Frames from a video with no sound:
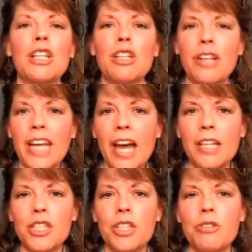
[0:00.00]
learning how
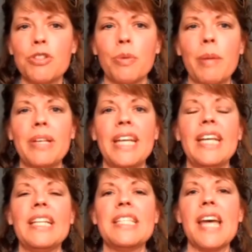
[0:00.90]
to choose the
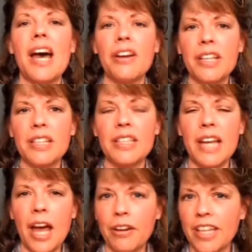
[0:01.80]
remedies, how
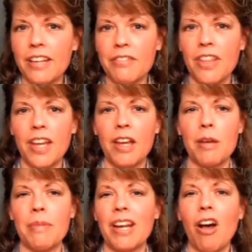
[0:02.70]
to give
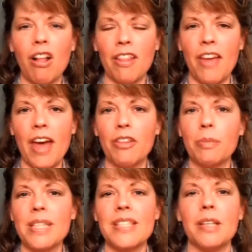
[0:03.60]
them, and all of that. There'll
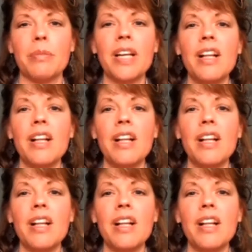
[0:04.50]
be some